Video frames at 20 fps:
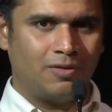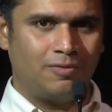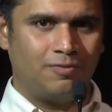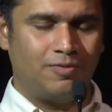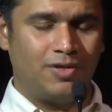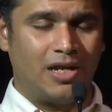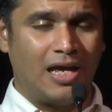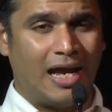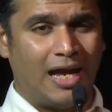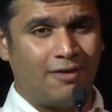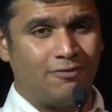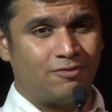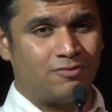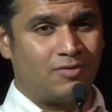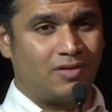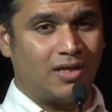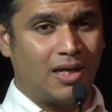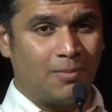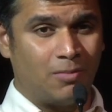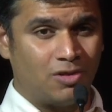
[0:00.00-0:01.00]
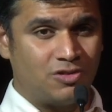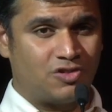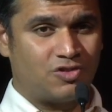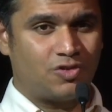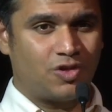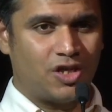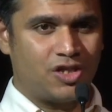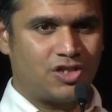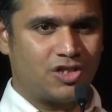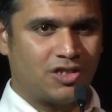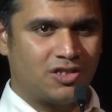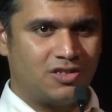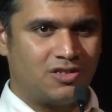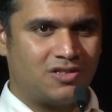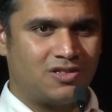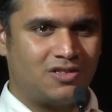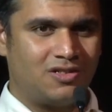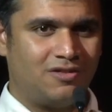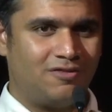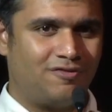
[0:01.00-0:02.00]
we'd have
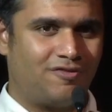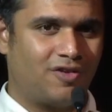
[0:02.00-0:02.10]
demonstrations